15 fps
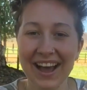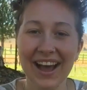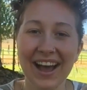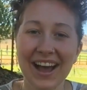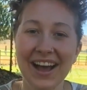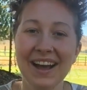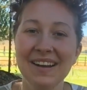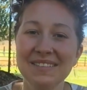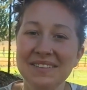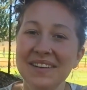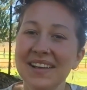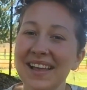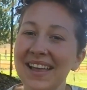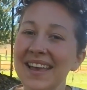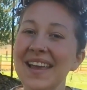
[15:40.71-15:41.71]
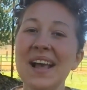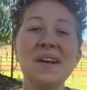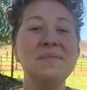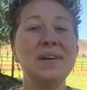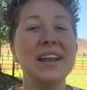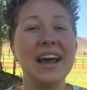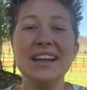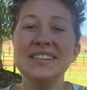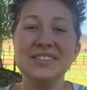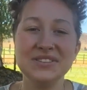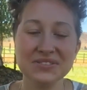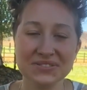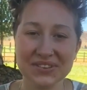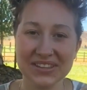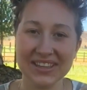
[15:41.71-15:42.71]
But I
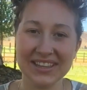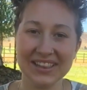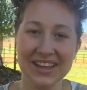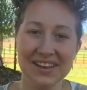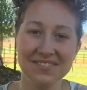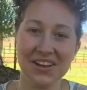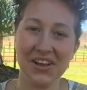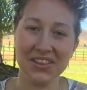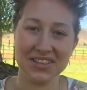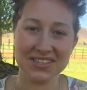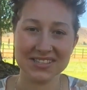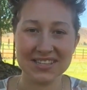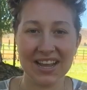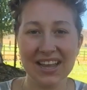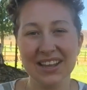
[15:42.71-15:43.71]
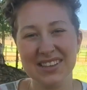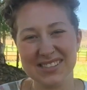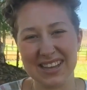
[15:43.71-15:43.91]
do really love all the styles.